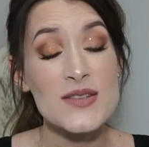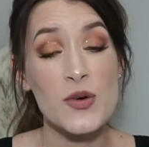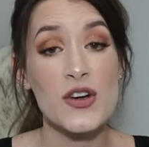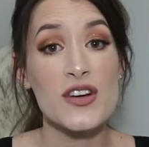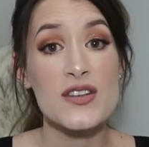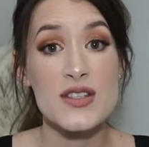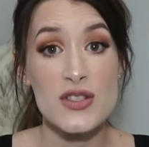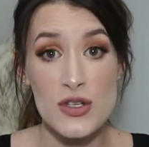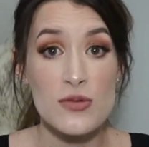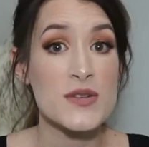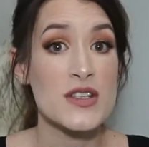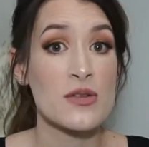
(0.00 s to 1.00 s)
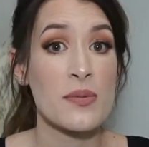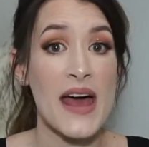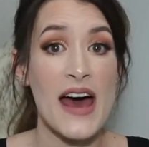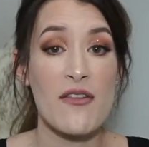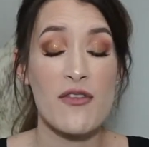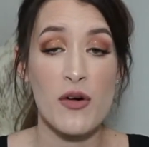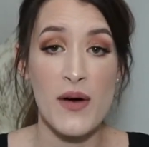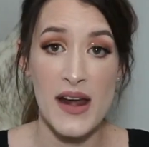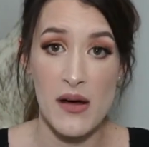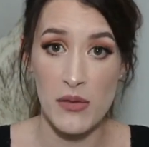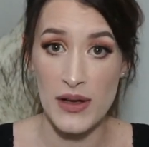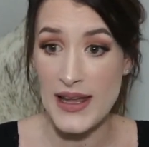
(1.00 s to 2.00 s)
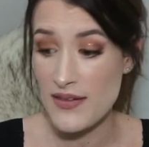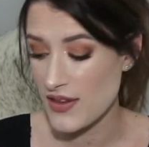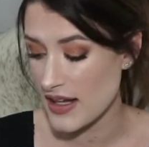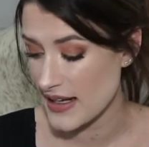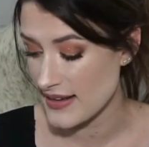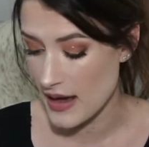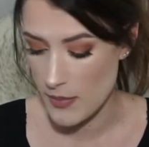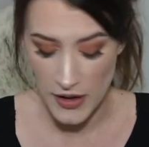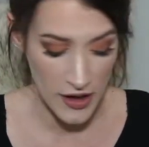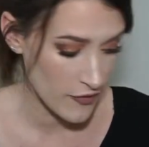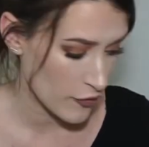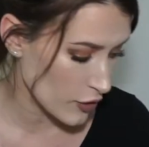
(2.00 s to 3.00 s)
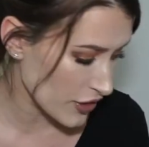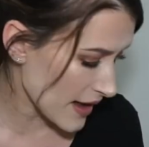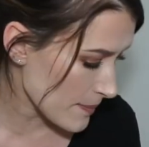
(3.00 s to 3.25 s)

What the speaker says: were super helpful, and I will leave the link down below for them.